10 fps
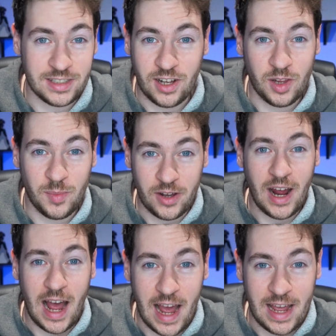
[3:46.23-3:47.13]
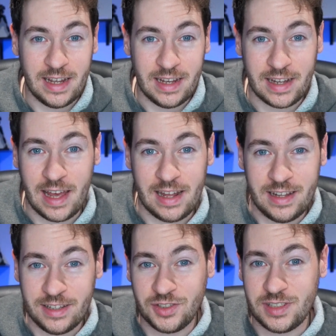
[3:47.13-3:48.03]
It's all about I again.
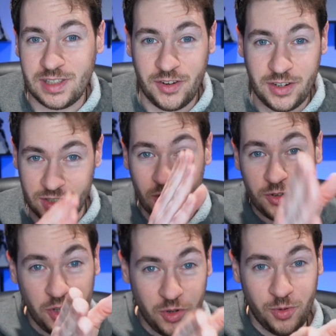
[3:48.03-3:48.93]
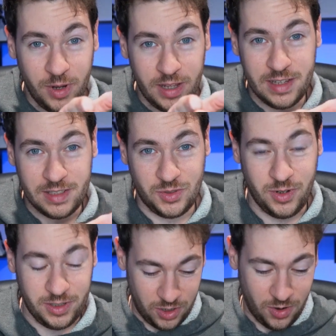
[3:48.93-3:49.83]
It's just there is no you in this
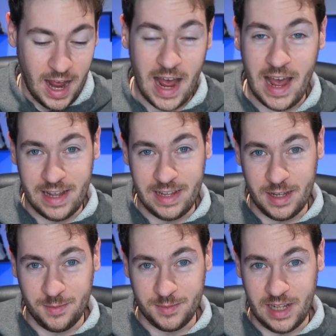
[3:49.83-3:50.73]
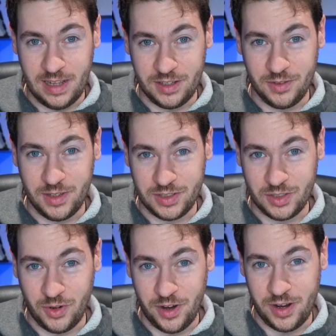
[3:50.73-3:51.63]
story. So I am telling you this
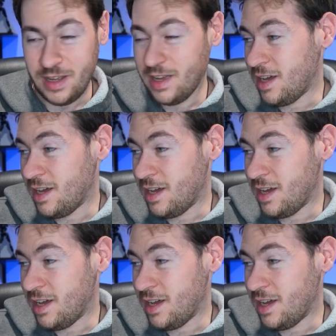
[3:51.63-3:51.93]
story